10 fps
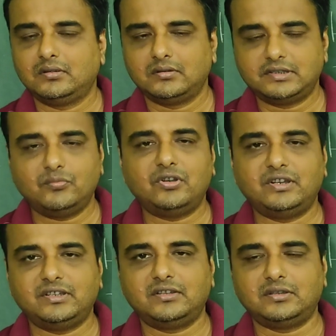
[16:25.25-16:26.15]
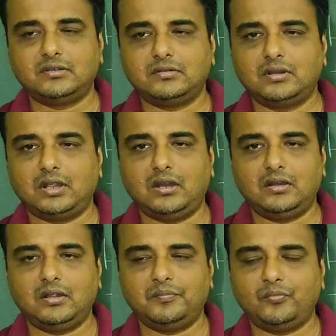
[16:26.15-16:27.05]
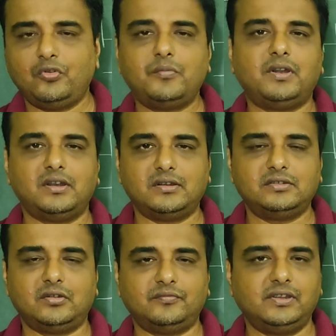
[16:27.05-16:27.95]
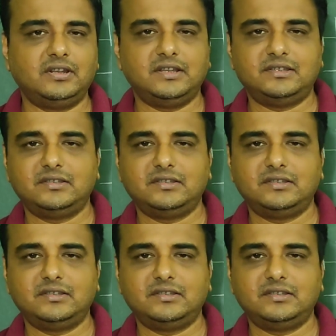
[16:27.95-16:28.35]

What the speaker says: Samuel Richardson are the forefathers of English